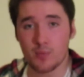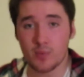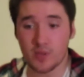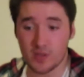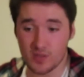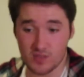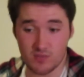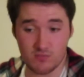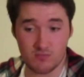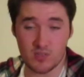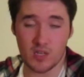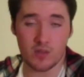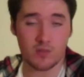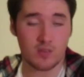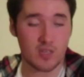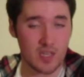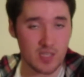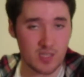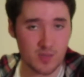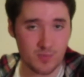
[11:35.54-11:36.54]
Because, you know,
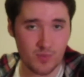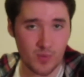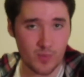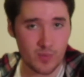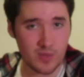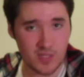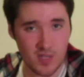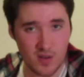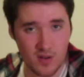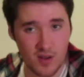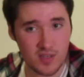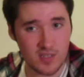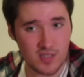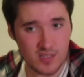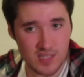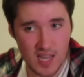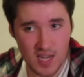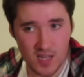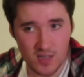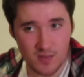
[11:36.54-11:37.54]
kids probably don't
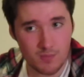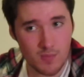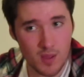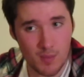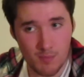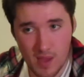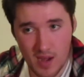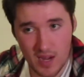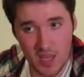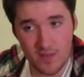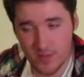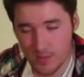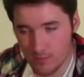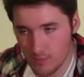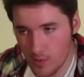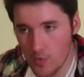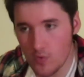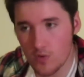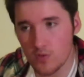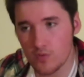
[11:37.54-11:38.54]
understand many of the
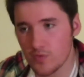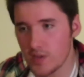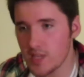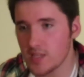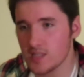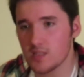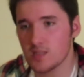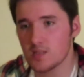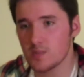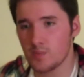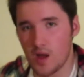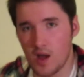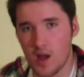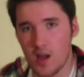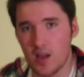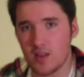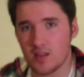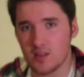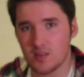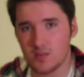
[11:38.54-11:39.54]
moral reasons
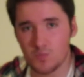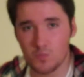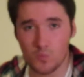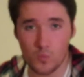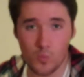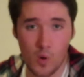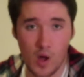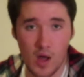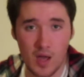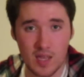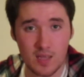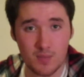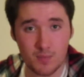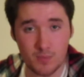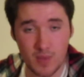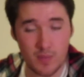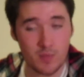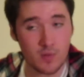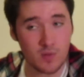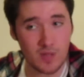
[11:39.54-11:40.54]
behind why
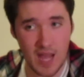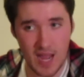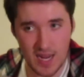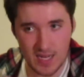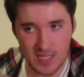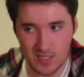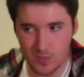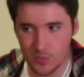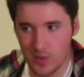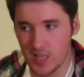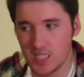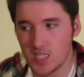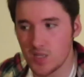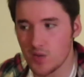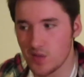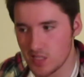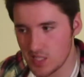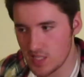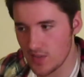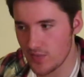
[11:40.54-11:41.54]
people act the way they
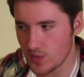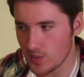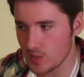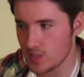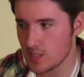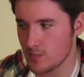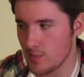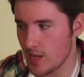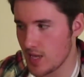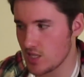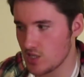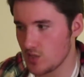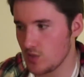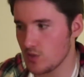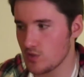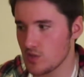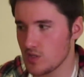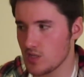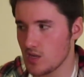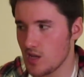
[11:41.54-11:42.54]
do. It's difficult to make
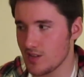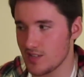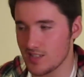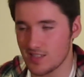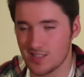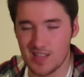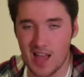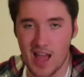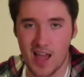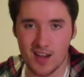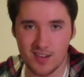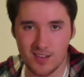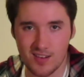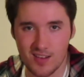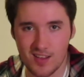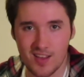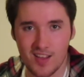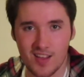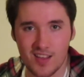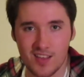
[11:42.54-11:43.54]
children
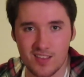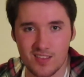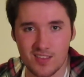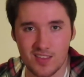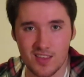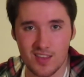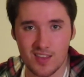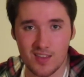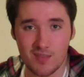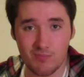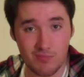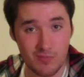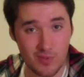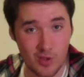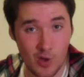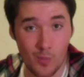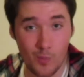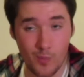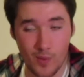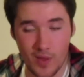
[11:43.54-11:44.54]
understand the
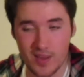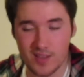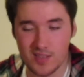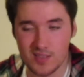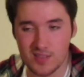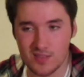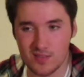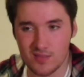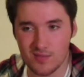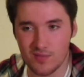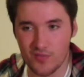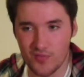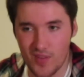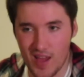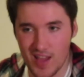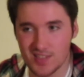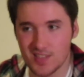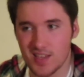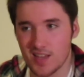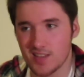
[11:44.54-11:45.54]
complex
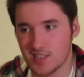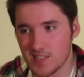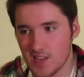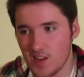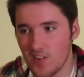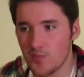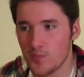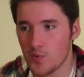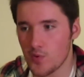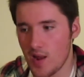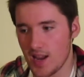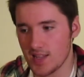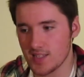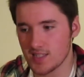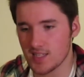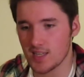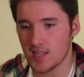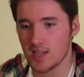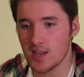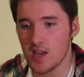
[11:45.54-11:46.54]
facets of
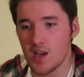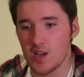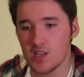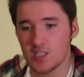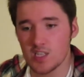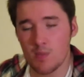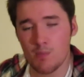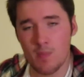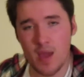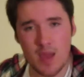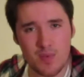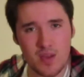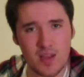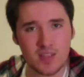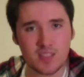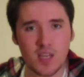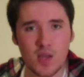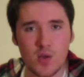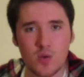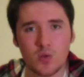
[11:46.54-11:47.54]
morality. So maybe
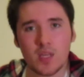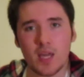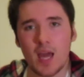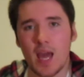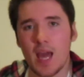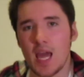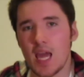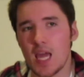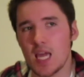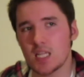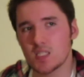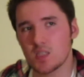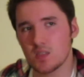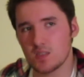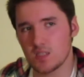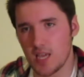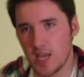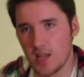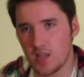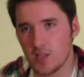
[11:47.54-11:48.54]
it's okay to
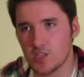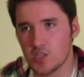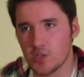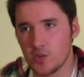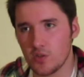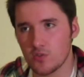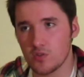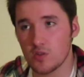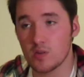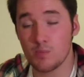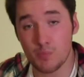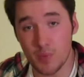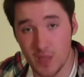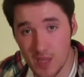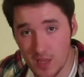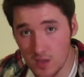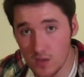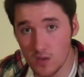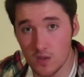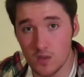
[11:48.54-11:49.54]
tell children,
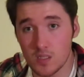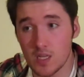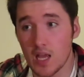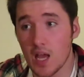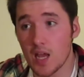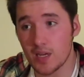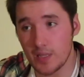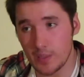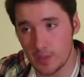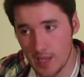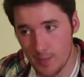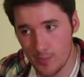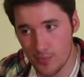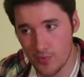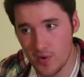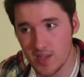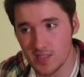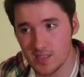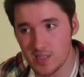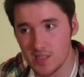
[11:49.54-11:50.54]
be good and you'll get
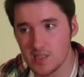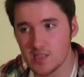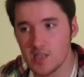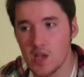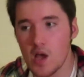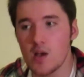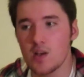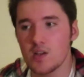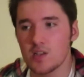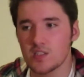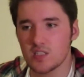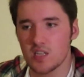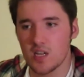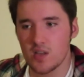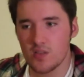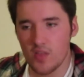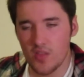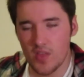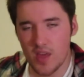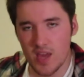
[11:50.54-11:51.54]
presents,
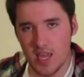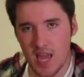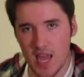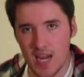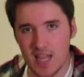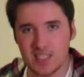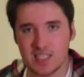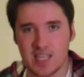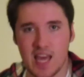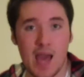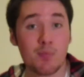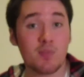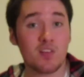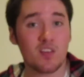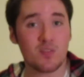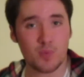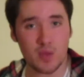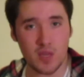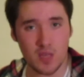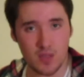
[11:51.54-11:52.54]
so that they get into the
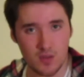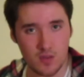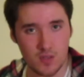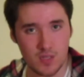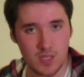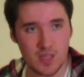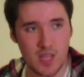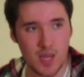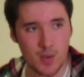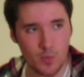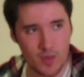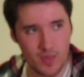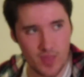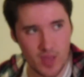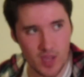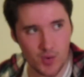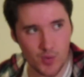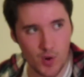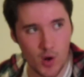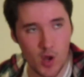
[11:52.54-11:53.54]
habit of being good. And then when
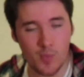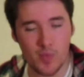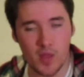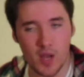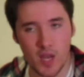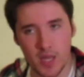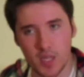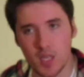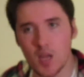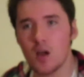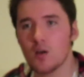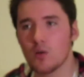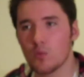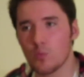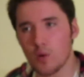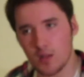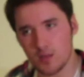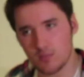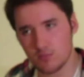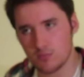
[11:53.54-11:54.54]
they grow up, they're like, oh,
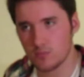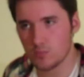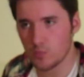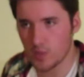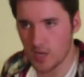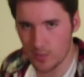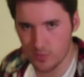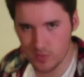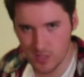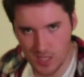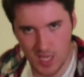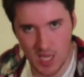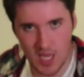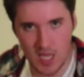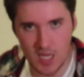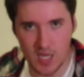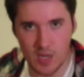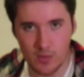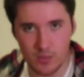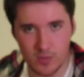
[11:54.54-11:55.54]
well, when I was a
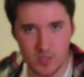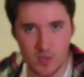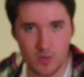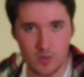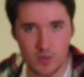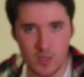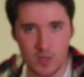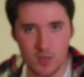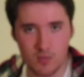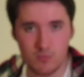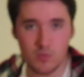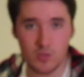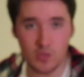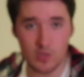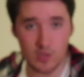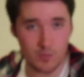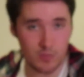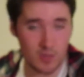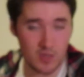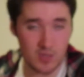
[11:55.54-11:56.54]
kid, I was only
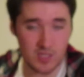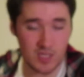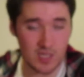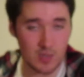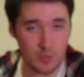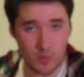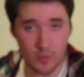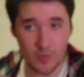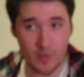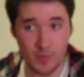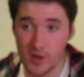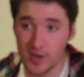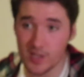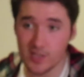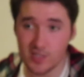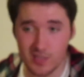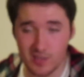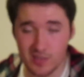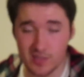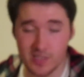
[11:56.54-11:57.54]
good because I didn't want to be
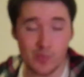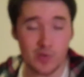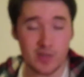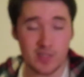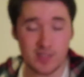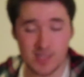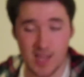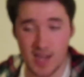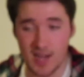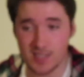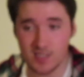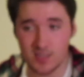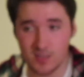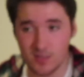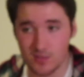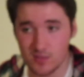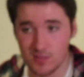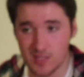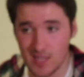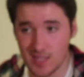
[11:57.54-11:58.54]
punished and because I wanted
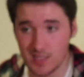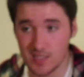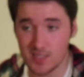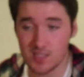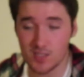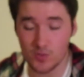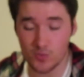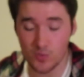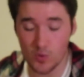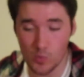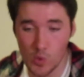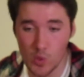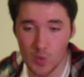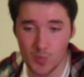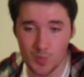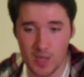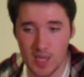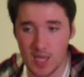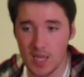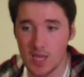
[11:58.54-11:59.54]
Santa to
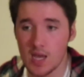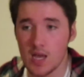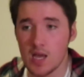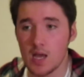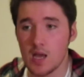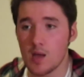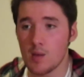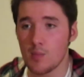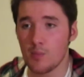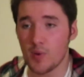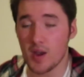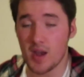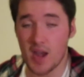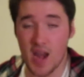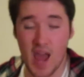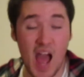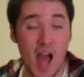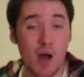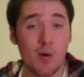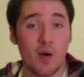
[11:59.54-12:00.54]
reward me. But
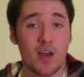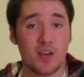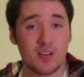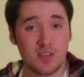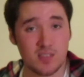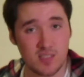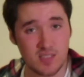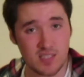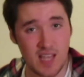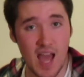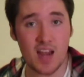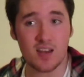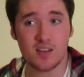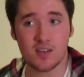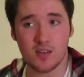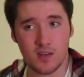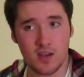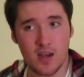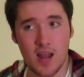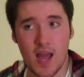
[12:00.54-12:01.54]
now I
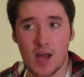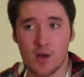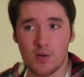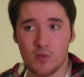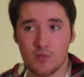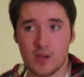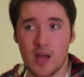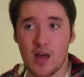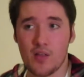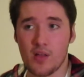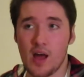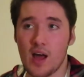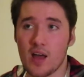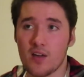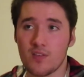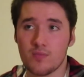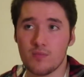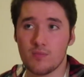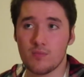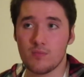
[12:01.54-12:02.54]
understand, and now that
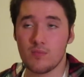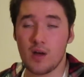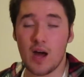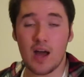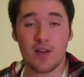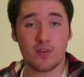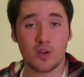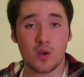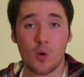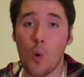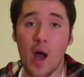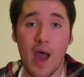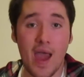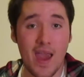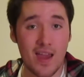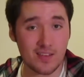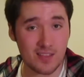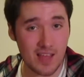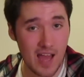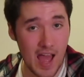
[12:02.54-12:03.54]
I've
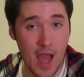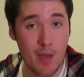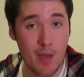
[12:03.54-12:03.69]
acquired the